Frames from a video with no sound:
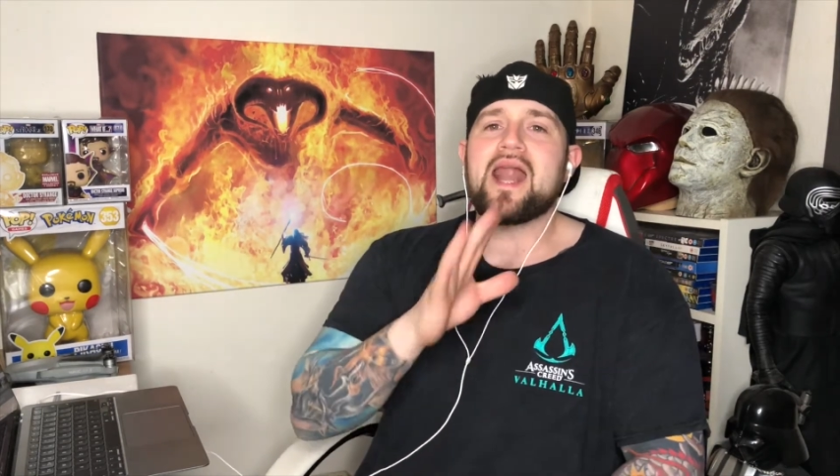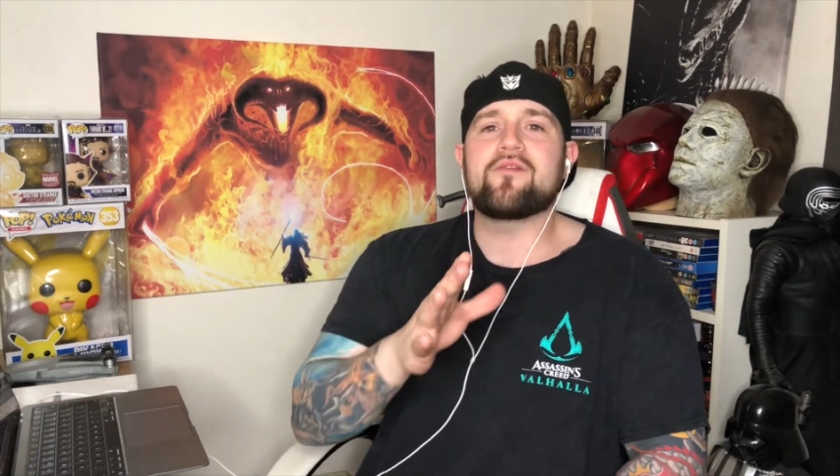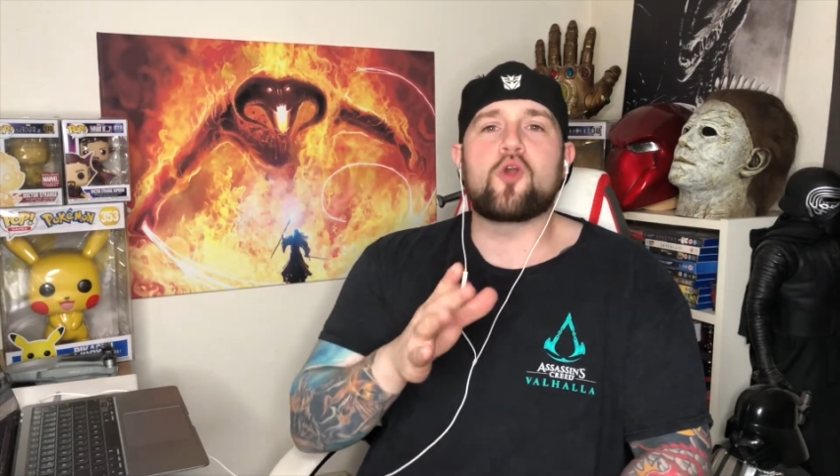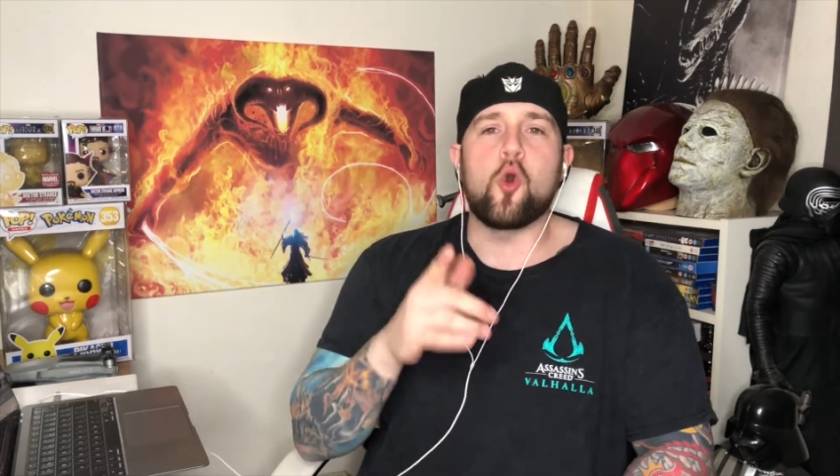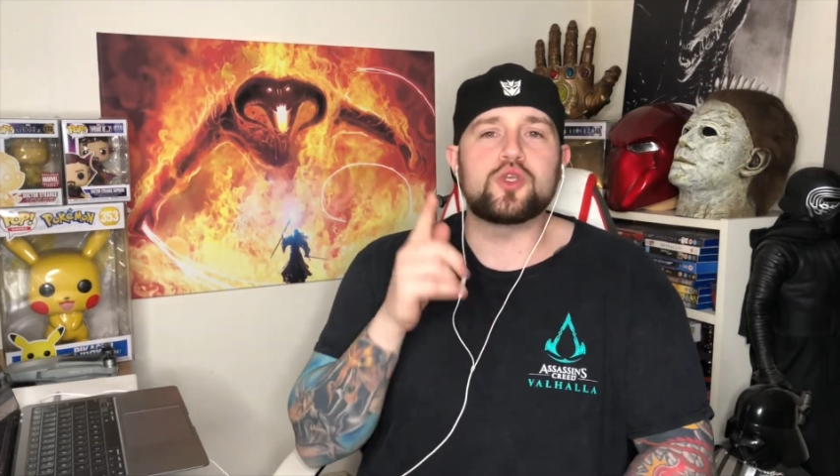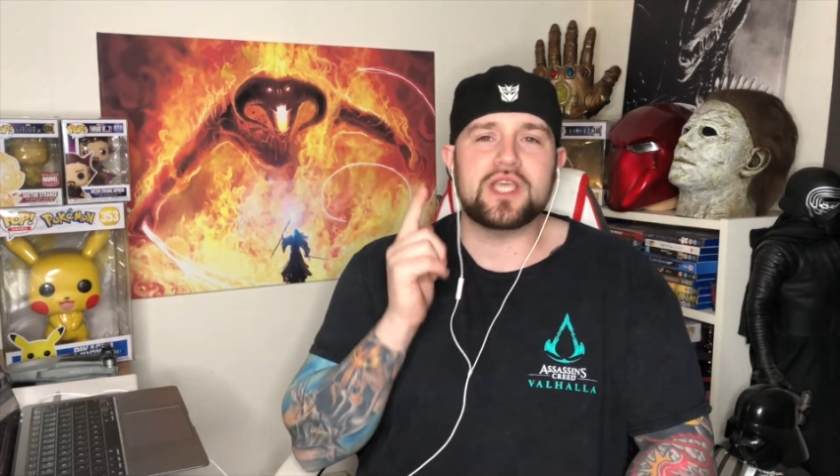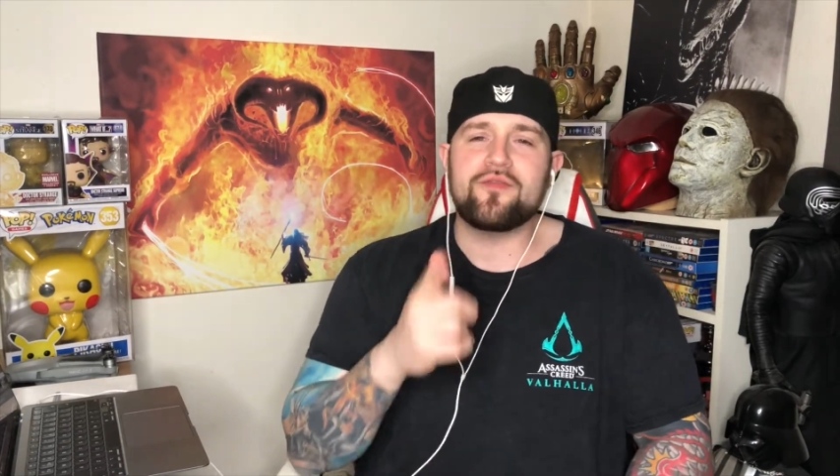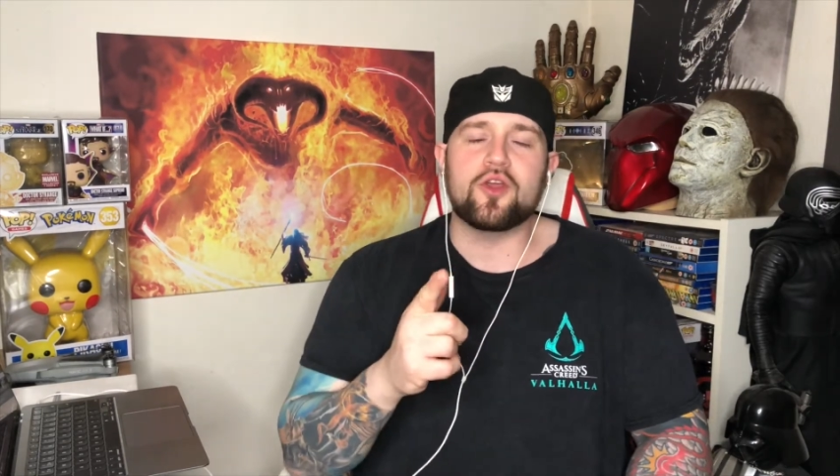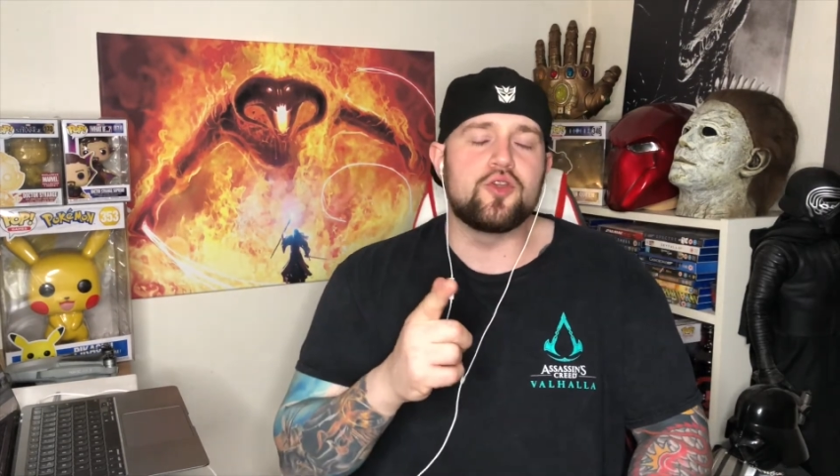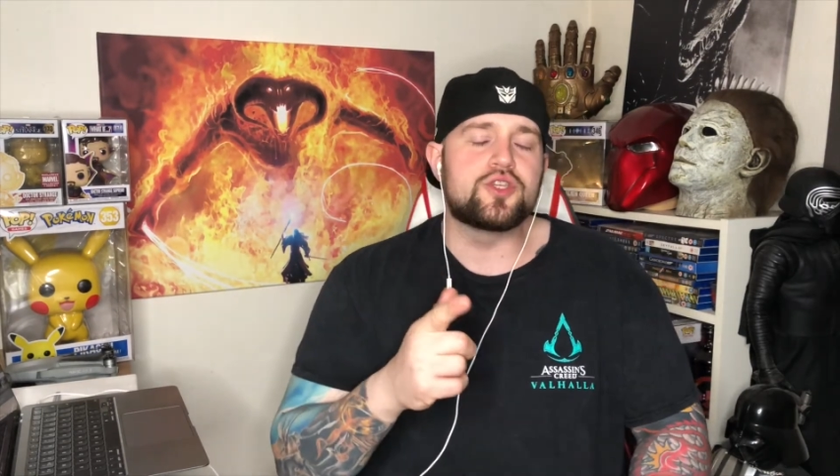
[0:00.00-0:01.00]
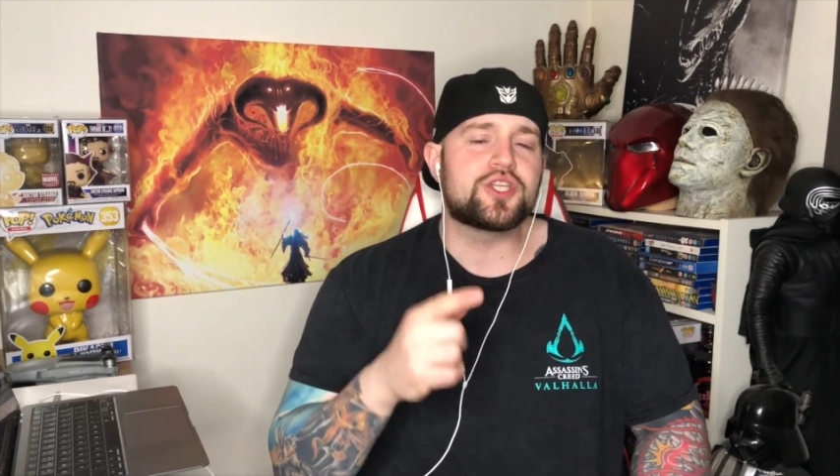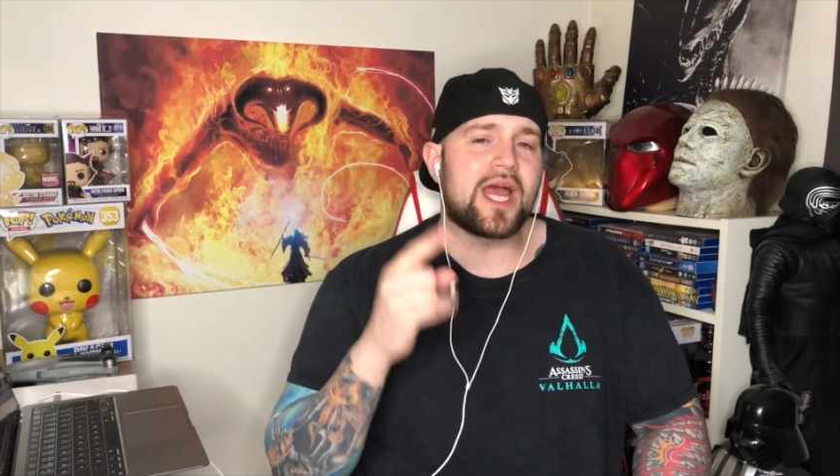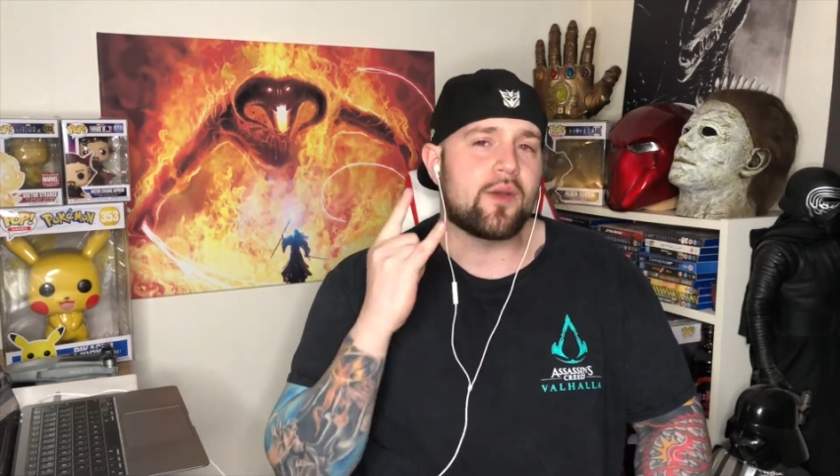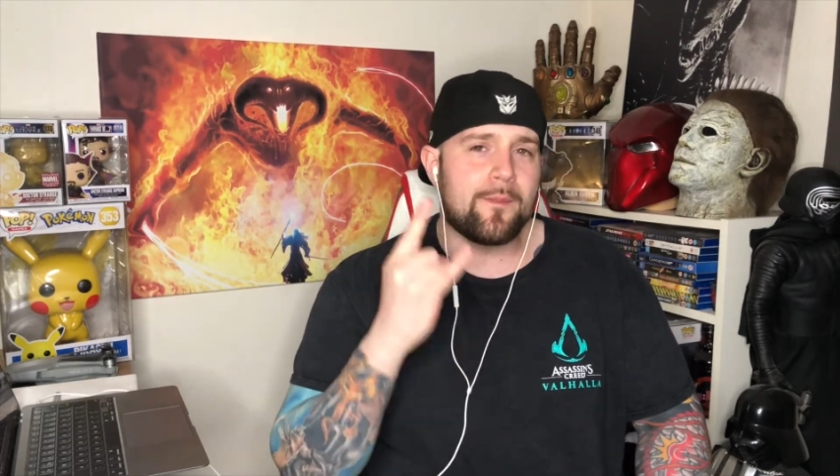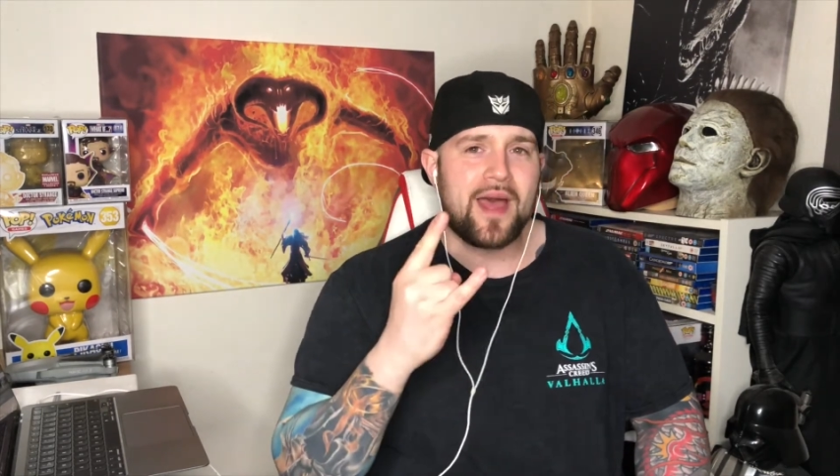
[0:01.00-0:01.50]
And of course, if you're new to the
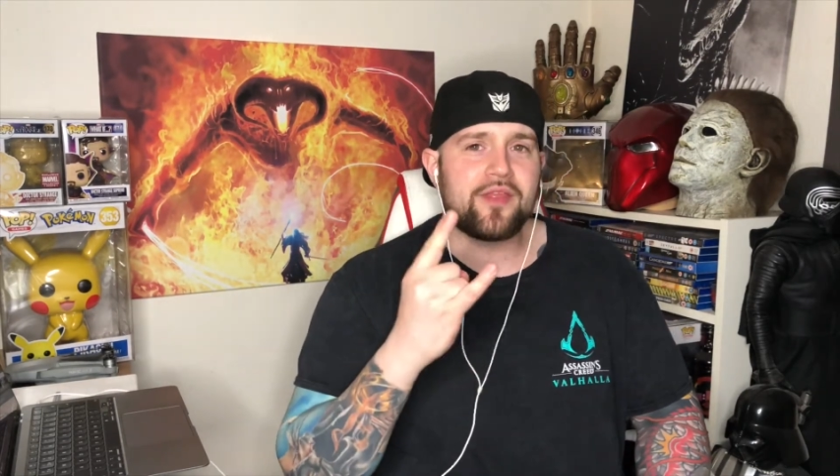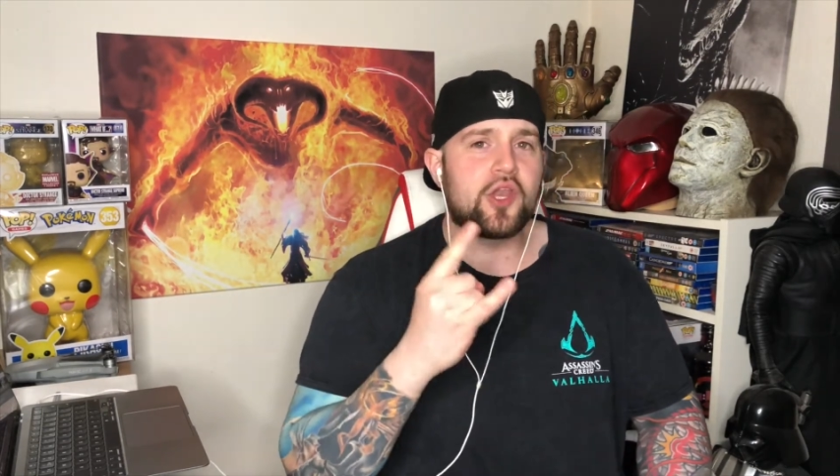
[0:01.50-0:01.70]
channel about